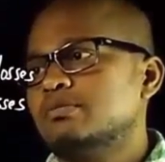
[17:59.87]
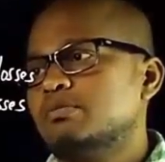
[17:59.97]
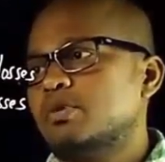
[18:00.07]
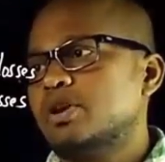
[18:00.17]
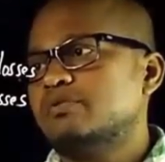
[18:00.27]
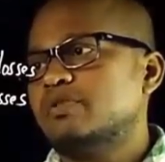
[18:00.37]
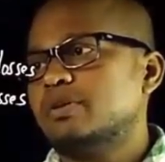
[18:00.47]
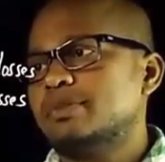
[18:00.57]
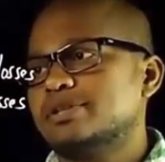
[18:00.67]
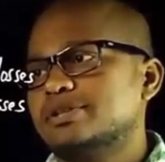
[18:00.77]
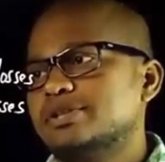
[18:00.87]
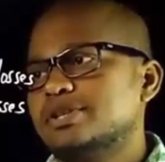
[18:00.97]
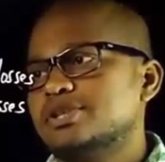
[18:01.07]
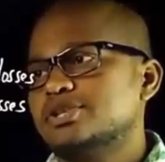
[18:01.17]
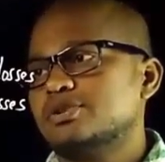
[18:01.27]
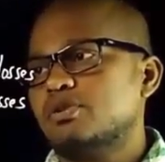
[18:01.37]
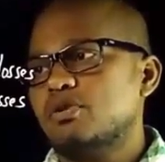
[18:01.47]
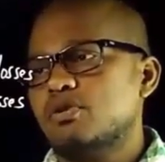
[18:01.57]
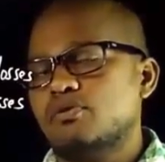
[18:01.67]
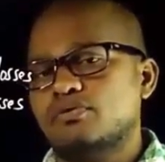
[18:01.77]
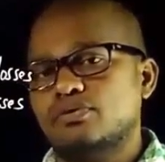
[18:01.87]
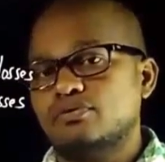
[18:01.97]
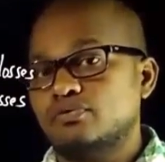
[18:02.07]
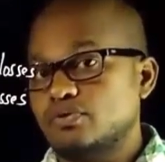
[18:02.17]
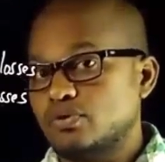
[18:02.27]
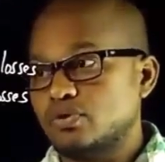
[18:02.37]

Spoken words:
0.5 percentage of full load